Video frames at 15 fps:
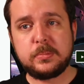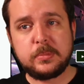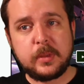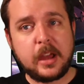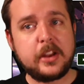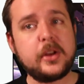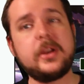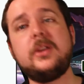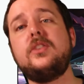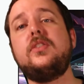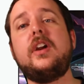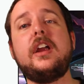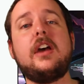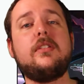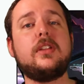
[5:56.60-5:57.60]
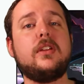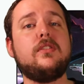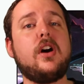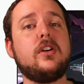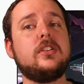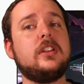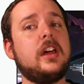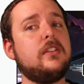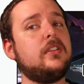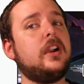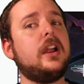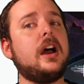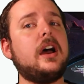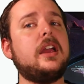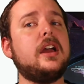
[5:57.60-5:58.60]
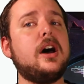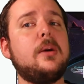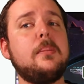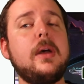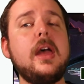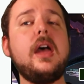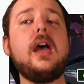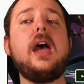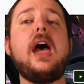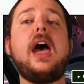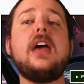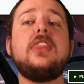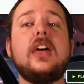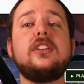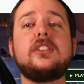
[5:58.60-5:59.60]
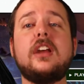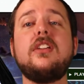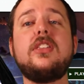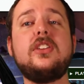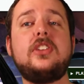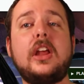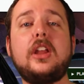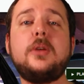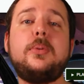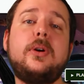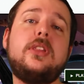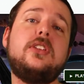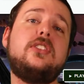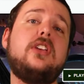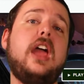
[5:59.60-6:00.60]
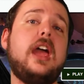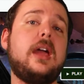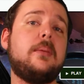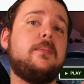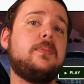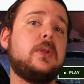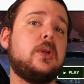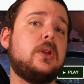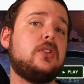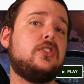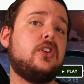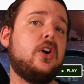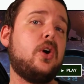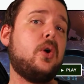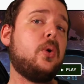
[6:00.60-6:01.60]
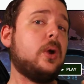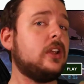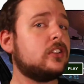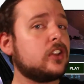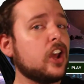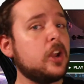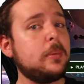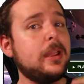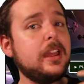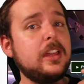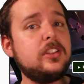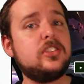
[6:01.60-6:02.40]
I know he was very heavily involved in that, very high up. And that's kind of the selling point of this game. So it's going to be a